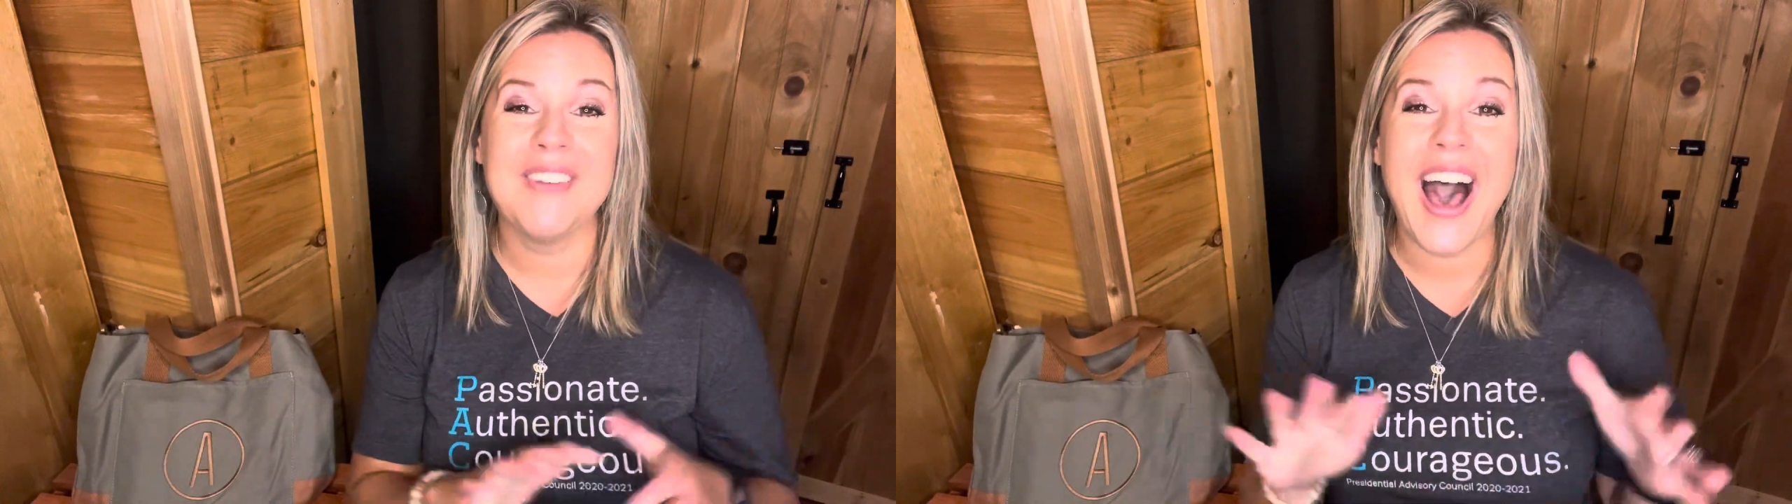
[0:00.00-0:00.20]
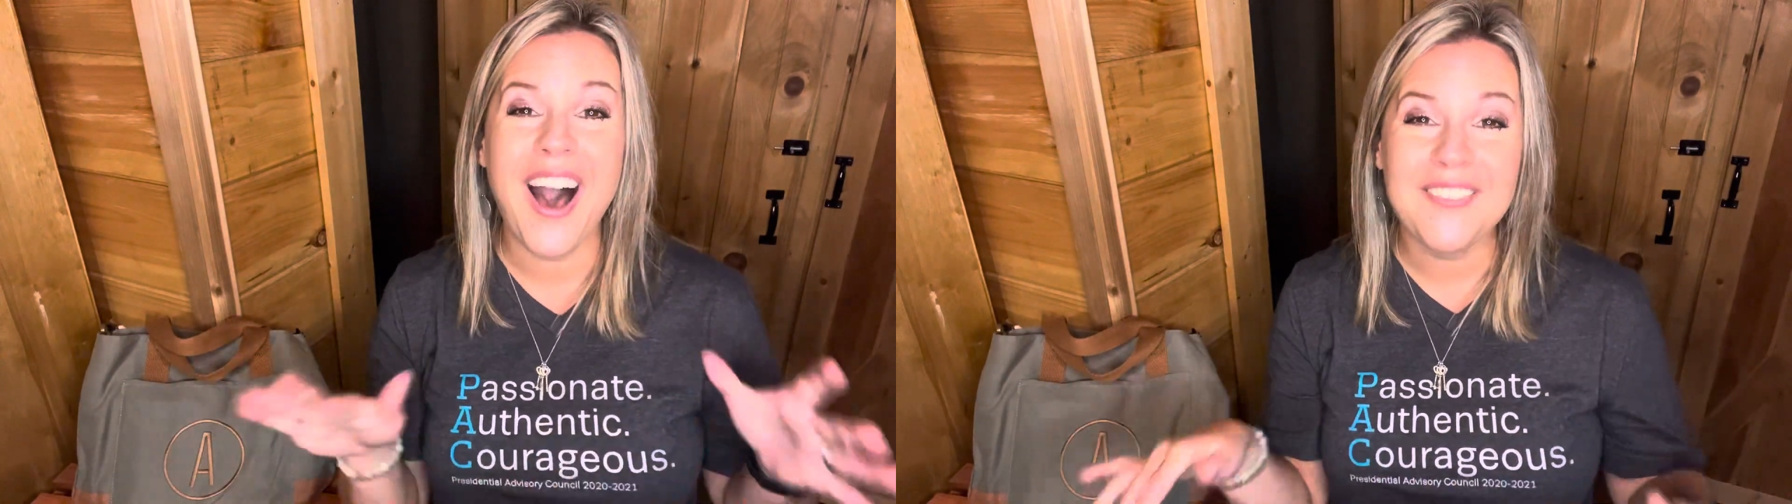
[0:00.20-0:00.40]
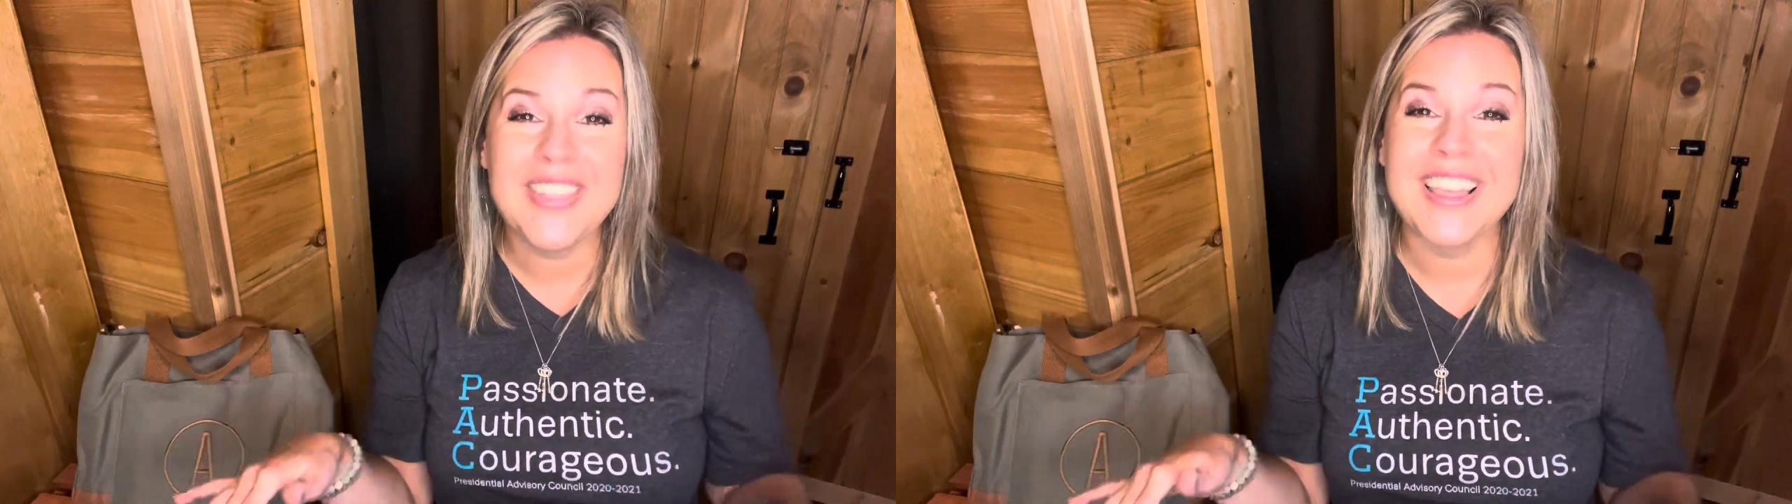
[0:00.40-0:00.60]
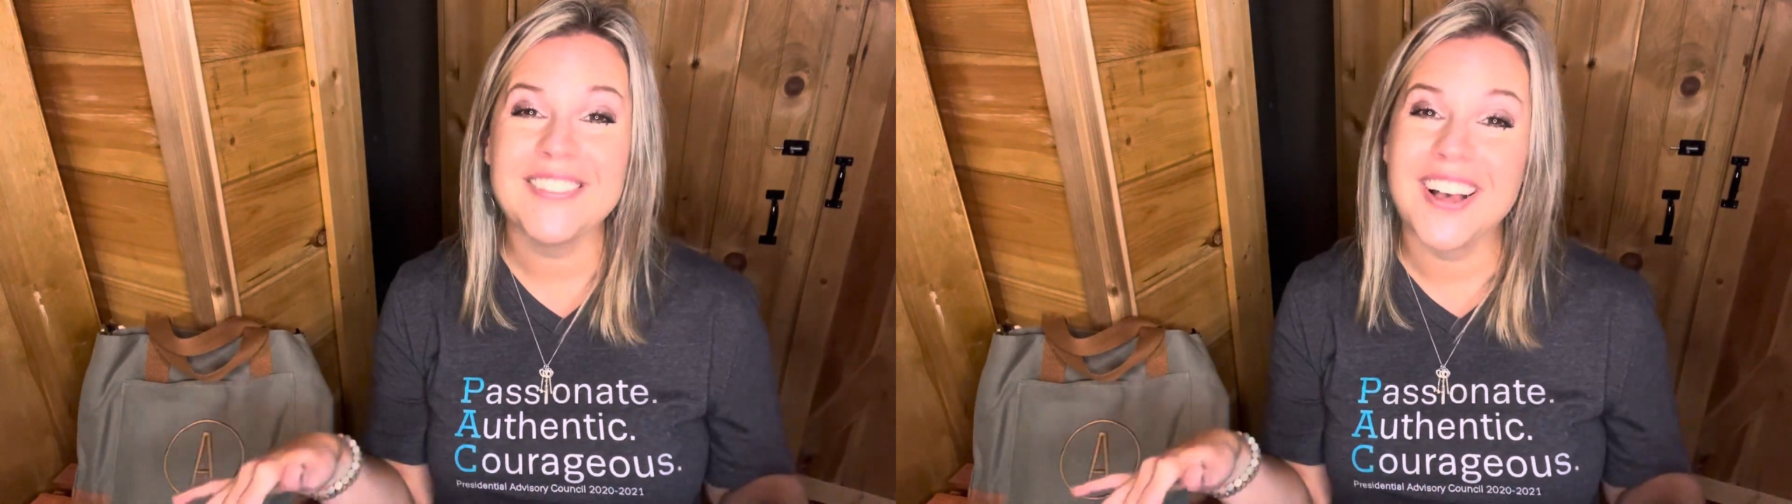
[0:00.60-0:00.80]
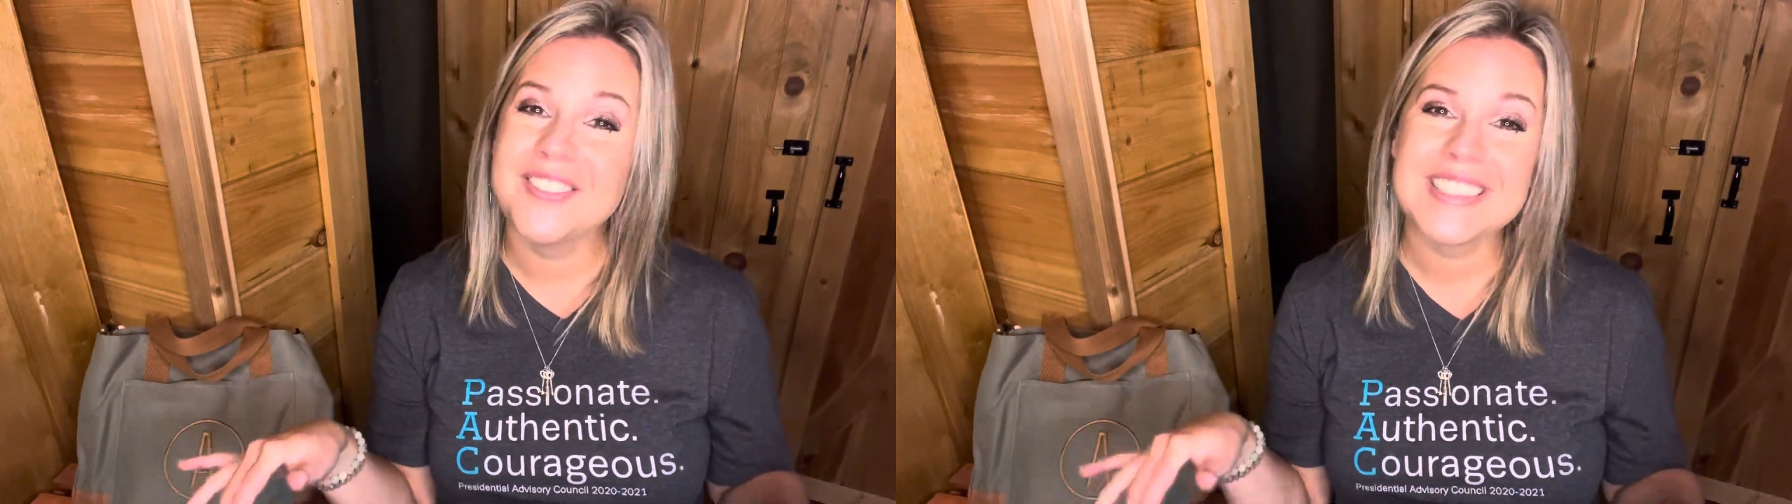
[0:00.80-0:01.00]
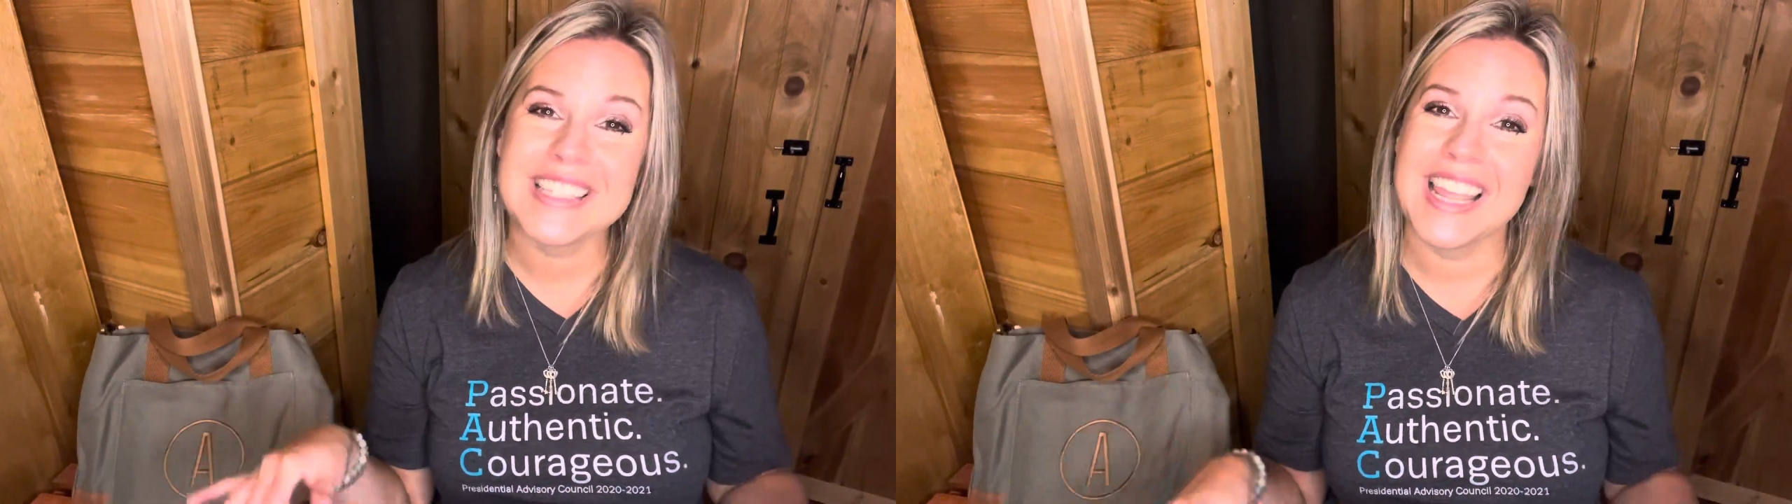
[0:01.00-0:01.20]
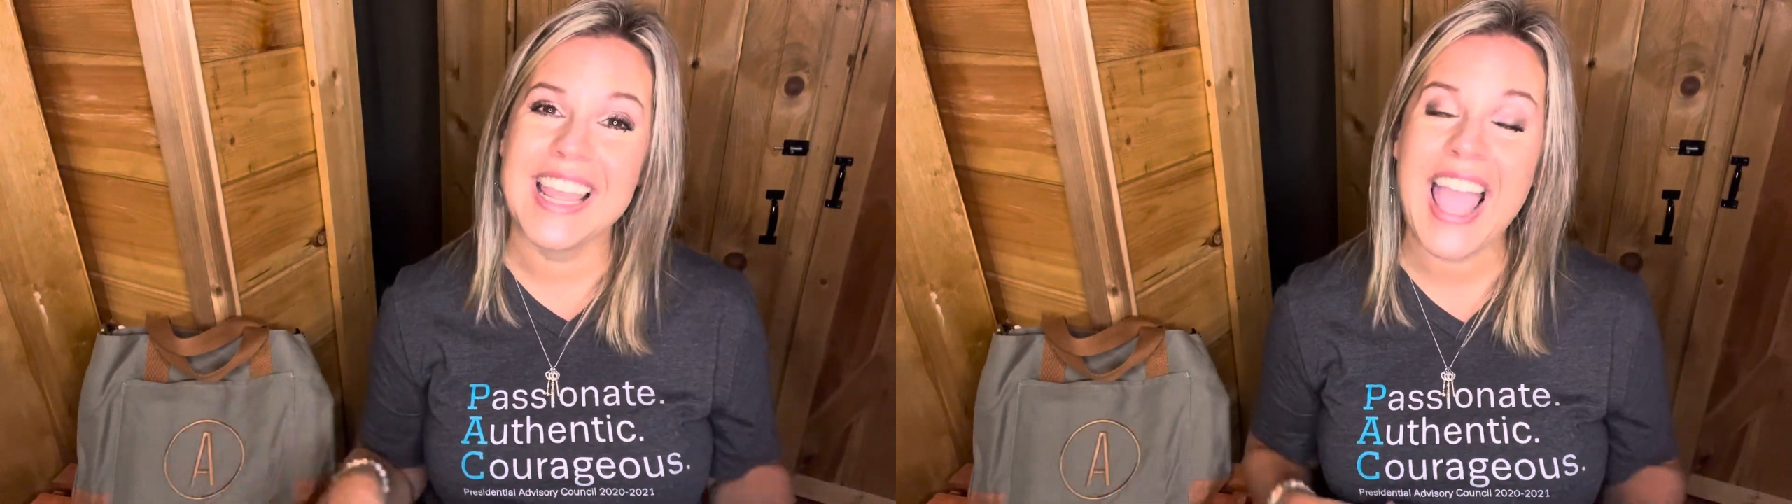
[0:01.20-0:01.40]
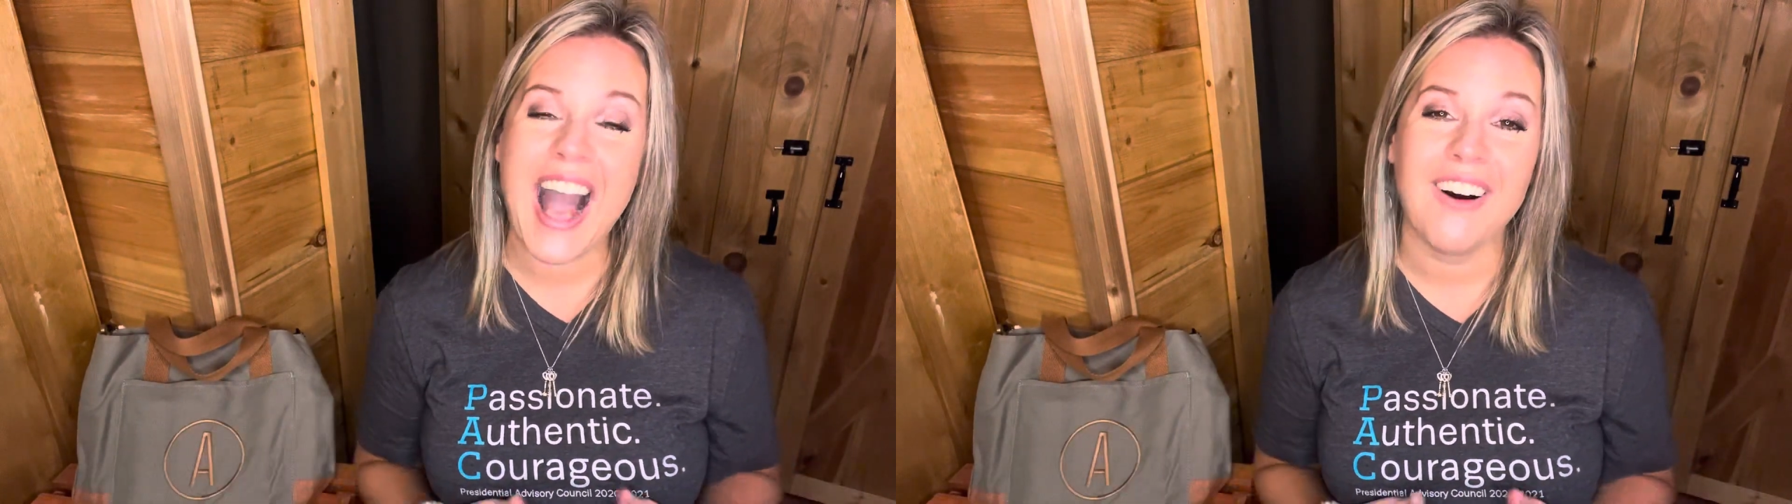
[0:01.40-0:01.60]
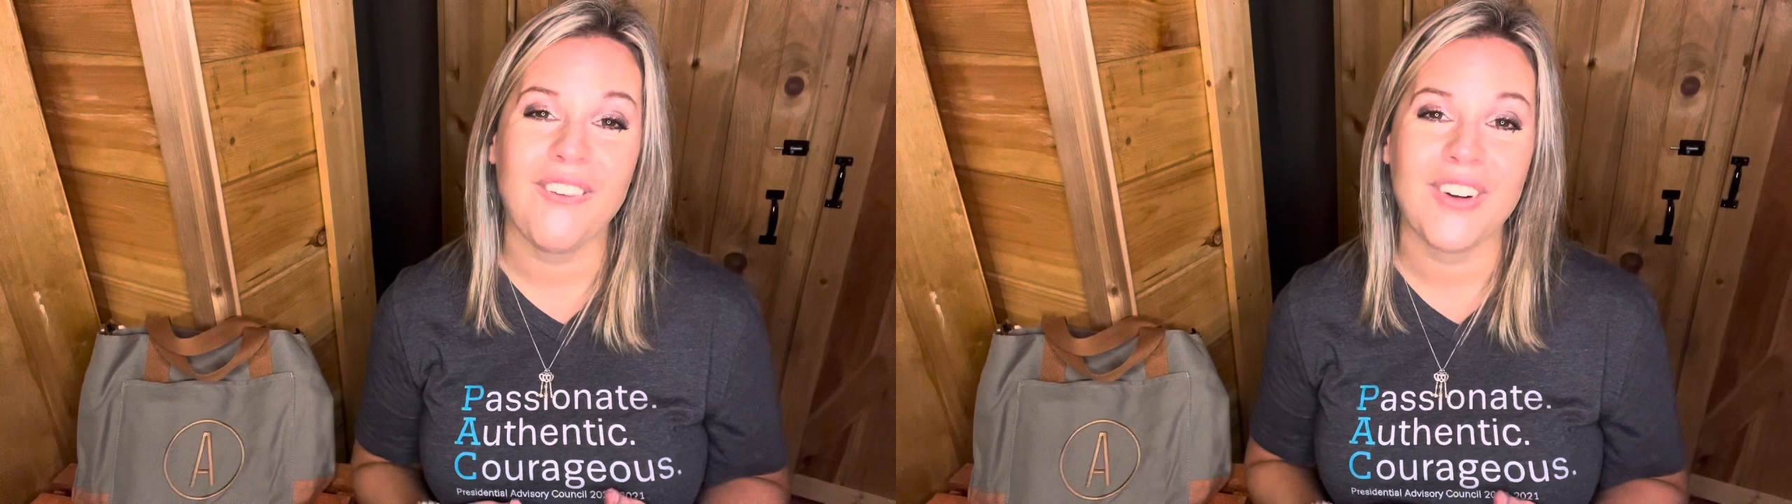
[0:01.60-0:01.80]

I hope that you love seeing how I